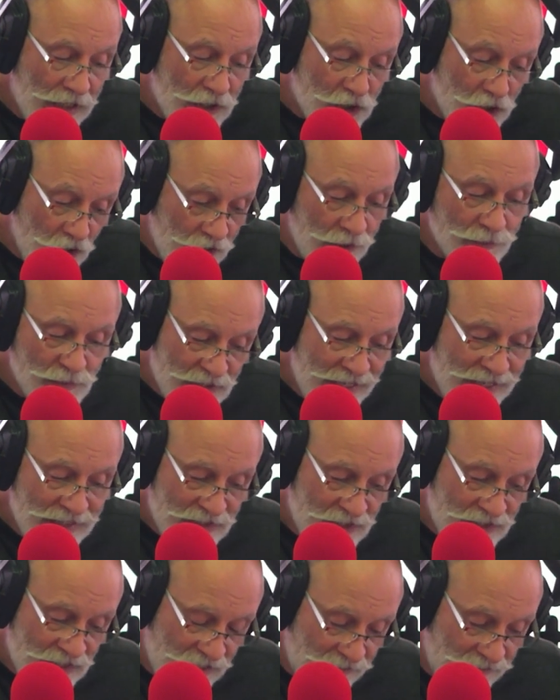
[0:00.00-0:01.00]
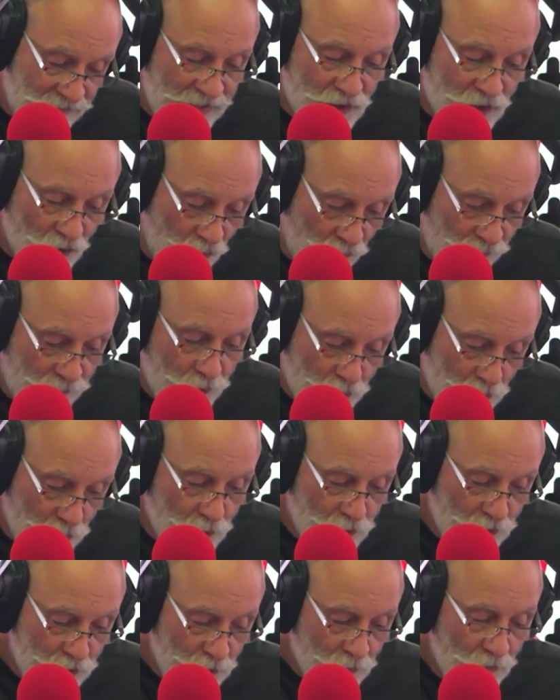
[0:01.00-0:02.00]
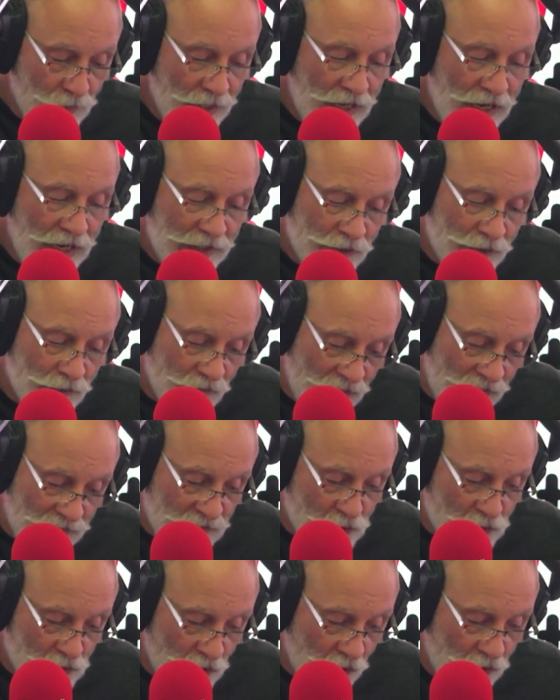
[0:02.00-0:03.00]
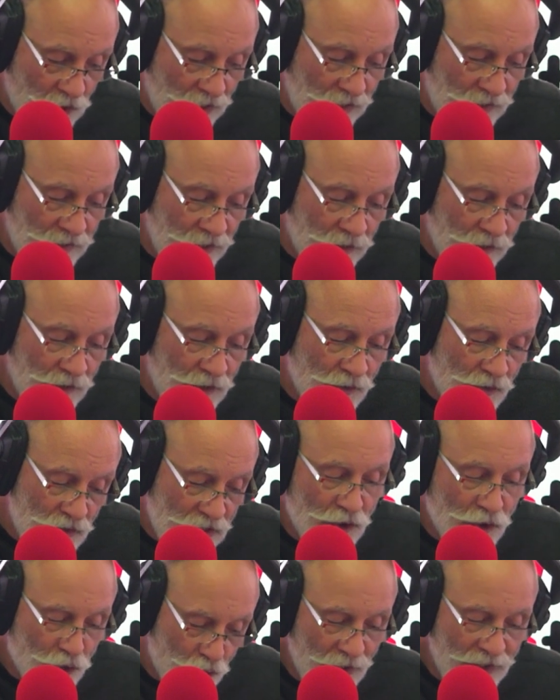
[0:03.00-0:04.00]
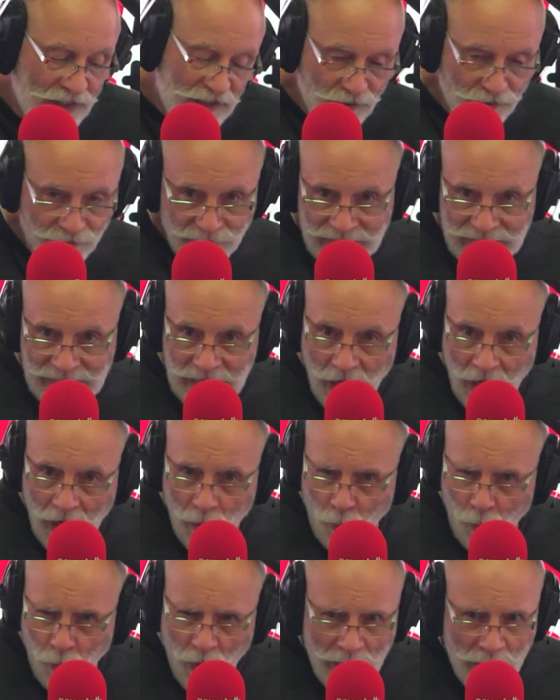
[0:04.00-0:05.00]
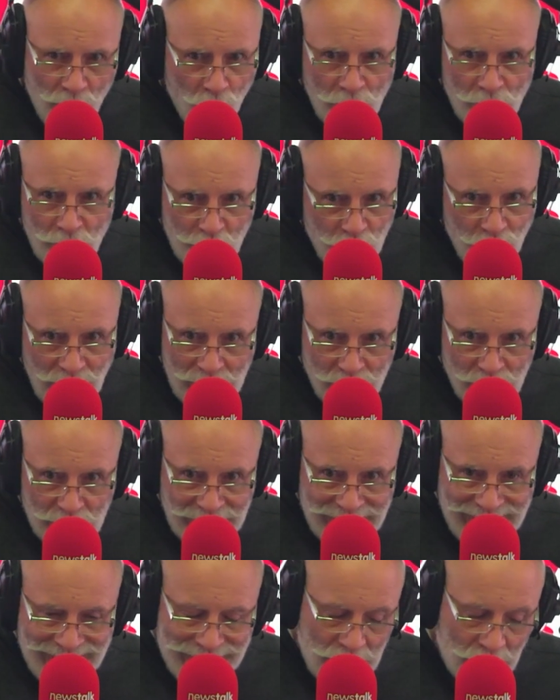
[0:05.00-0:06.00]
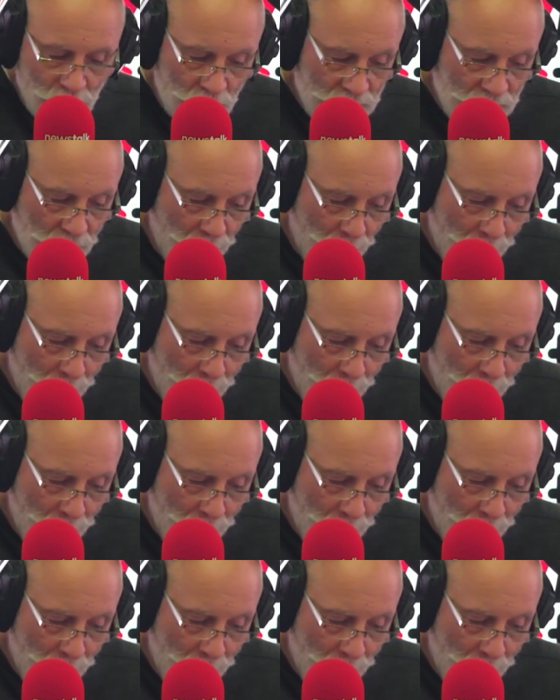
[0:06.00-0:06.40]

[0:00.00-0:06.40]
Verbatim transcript: Circumstances and events overtook you and you got stuck. Now, you did try to flee. Why weren't you able to get out?